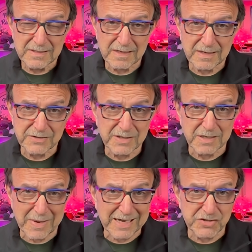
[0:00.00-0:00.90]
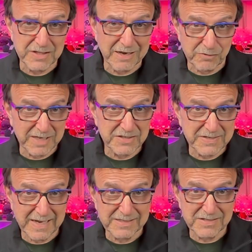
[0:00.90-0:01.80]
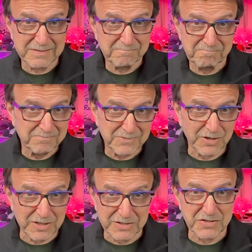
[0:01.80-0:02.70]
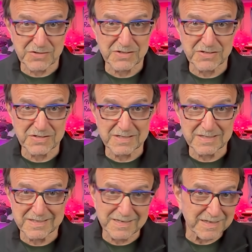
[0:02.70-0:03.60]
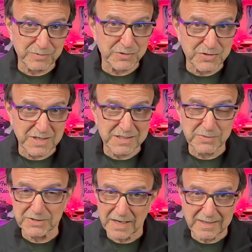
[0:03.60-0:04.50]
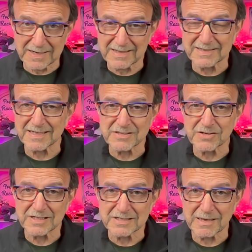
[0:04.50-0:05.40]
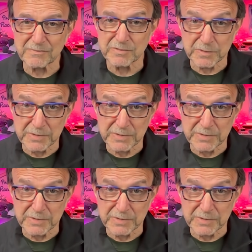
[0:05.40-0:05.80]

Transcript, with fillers: Uh, you can imagine that red states are going to listen to the C D C and blue states will not, and I think that's unacceptable.